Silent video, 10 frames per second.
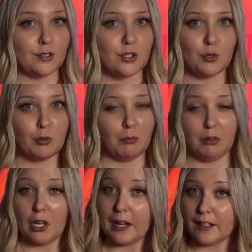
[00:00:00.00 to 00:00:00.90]
super
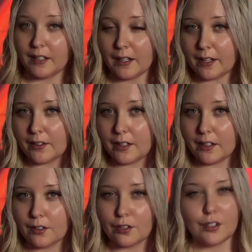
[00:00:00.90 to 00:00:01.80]
blinding highlight,
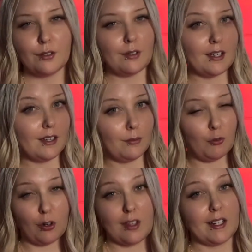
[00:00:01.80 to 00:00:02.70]
or do you like it
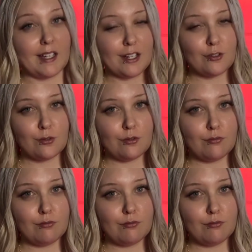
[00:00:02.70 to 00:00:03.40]
more like natural?